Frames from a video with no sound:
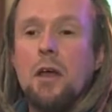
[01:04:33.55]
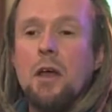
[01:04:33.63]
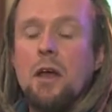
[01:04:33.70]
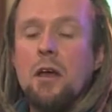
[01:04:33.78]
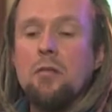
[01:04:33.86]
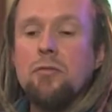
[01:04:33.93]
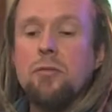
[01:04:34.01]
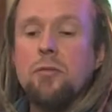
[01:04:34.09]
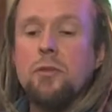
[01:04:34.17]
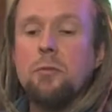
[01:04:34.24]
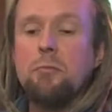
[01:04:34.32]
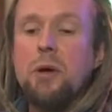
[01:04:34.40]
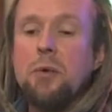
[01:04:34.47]
Uh,
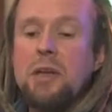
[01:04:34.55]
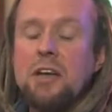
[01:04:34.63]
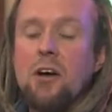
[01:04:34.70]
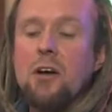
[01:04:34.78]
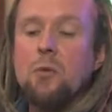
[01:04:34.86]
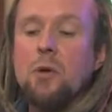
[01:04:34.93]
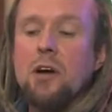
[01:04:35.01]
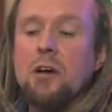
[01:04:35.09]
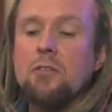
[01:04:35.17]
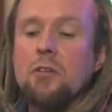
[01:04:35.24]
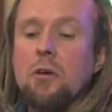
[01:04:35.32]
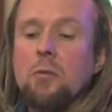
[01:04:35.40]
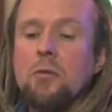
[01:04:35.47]
the building I
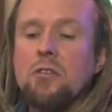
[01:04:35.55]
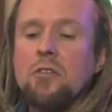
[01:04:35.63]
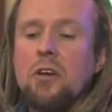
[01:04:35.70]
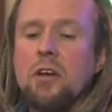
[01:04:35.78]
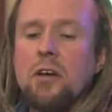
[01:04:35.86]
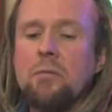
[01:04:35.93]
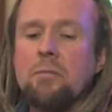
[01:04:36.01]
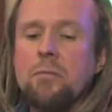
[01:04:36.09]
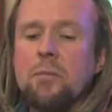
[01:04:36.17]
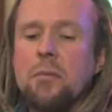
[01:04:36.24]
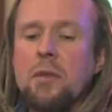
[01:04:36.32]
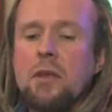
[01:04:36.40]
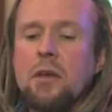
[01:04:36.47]
worked on was uh,
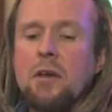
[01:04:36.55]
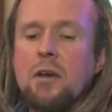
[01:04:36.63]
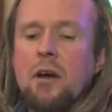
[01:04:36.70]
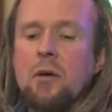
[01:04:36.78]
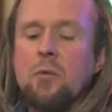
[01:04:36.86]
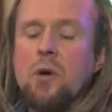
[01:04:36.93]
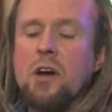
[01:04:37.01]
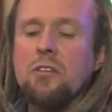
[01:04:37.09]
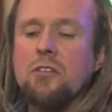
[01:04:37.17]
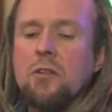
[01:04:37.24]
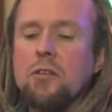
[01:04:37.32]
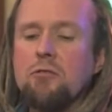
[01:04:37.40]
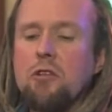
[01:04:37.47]
I
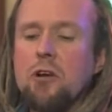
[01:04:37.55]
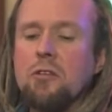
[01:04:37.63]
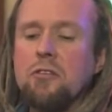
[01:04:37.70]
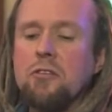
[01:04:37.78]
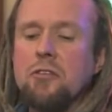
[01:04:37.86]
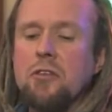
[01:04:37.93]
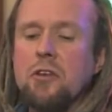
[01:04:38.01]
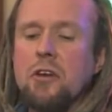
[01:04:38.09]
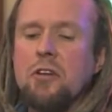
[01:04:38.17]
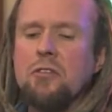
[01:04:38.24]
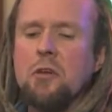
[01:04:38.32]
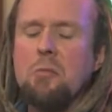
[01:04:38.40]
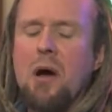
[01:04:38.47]
worked on the roof
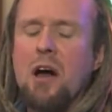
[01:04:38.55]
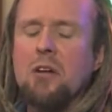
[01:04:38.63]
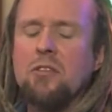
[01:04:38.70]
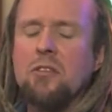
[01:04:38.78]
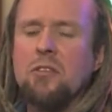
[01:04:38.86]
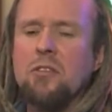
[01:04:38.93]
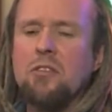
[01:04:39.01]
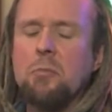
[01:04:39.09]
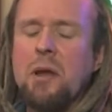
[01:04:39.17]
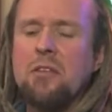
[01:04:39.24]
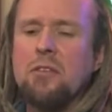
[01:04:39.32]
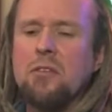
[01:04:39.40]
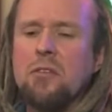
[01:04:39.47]
of the Marks and
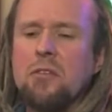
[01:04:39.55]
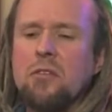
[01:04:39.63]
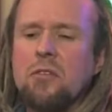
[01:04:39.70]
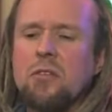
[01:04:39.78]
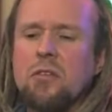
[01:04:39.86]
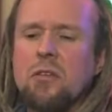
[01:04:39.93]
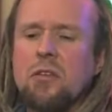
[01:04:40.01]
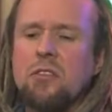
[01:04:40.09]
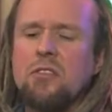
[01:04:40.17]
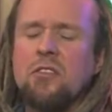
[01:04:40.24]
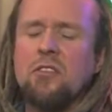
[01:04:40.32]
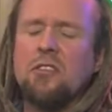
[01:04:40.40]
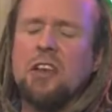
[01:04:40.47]
Spencer's
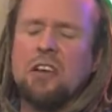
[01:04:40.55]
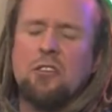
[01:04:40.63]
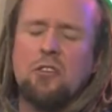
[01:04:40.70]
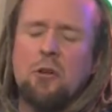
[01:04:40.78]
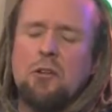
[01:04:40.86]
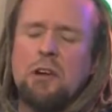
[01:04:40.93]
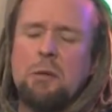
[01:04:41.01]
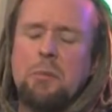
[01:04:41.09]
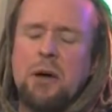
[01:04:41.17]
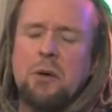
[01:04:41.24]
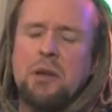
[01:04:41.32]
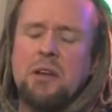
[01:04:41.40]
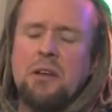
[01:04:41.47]
six-story
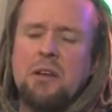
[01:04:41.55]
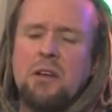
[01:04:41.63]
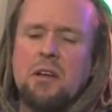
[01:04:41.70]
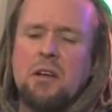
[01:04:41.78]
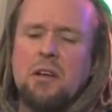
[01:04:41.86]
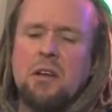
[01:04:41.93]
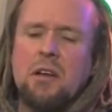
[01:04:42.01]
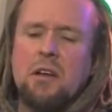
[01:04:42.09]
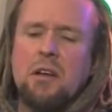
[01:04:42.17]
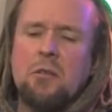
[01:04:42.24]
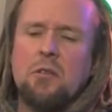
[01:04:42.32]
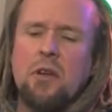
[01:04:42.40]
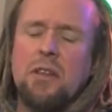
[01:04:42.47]
building.
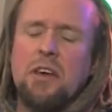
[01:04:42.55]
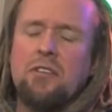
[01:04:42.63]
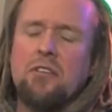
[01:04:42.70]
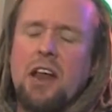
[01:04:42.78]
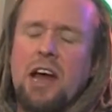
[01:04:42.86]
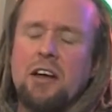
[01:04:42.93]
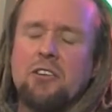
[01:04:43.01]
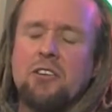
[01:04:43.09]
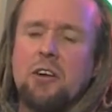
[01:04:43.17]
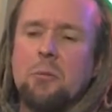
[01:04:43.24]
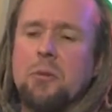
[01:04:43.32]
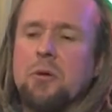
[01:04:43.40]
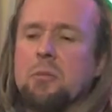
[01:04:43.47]
It was like their
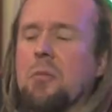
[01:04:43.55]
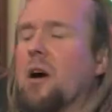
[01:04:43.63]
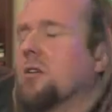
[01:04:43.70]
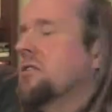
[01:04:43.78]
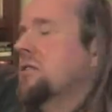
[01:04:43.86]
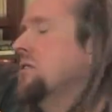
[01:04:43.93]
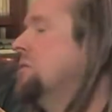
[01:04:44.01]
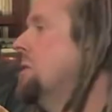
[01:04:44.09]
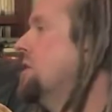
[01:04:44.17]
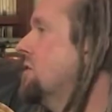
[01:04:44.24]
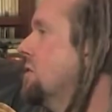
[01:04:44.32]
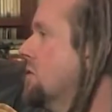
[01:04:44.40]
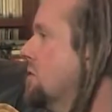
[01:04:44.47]
flagship Marks and
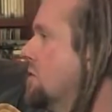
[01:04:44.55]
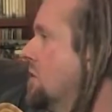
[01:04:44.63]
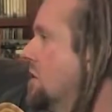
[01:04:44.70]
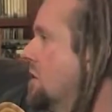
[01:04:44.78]
Spencer's